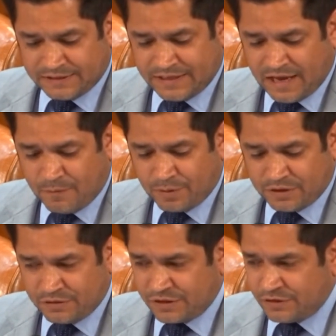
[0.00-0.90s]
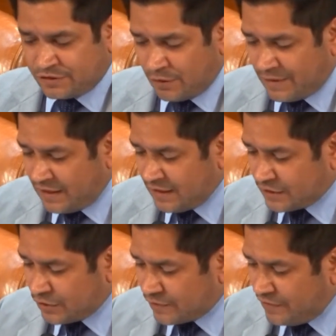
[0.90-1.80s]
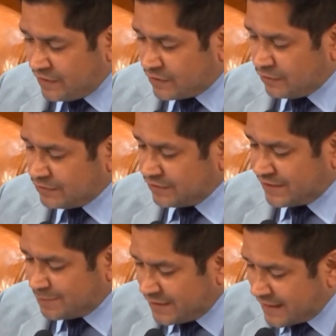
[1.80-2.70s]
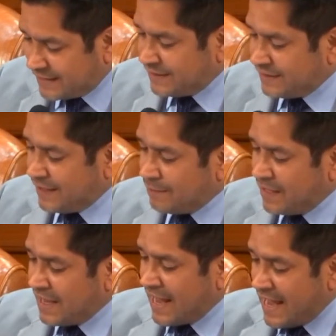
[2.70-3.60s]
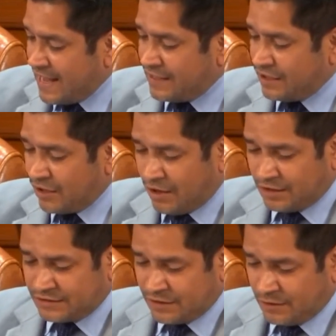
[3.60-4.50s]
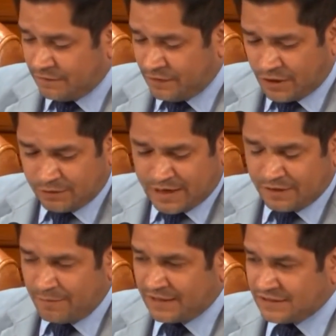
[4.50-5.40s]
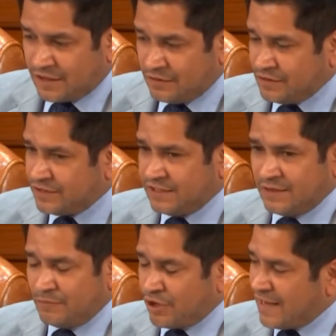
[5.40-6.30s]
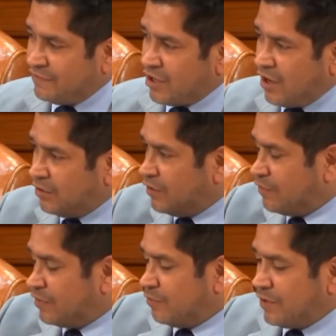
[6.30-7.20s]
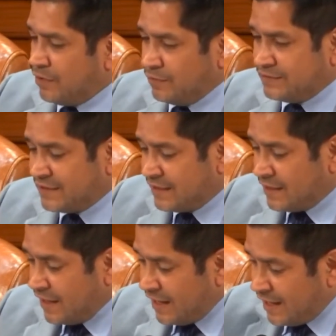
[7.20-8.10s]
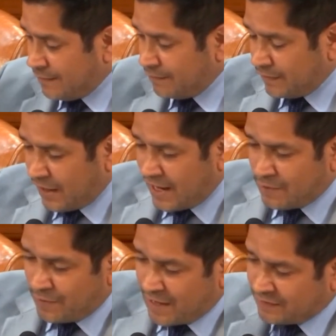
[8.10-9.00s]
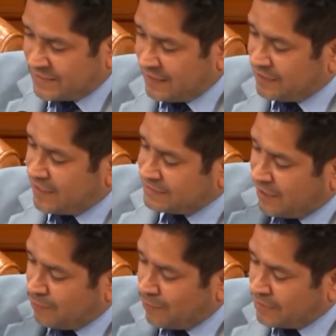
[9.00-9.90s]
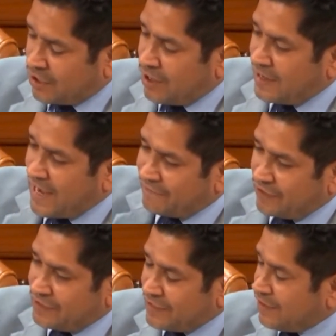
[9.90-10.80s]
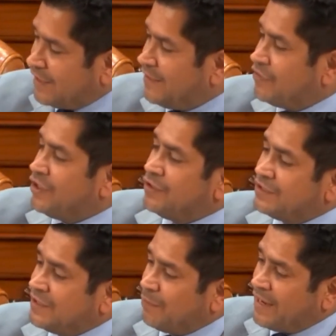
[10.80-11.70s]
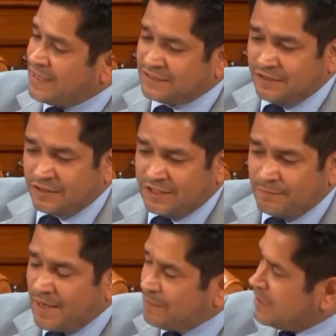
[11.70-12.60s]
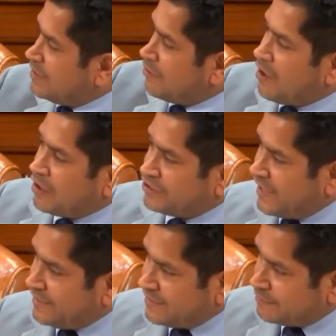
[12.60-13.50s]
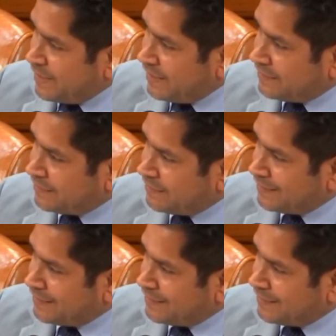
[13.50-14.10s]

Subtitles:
now producing so many electric vehicles, they're subsidizing them, and they're also, if you go down to Mexico, you see them driving all over the roads. When I was down there, I saw one car after another. I never noticed the brands. I looked them up. They're all Chinese made.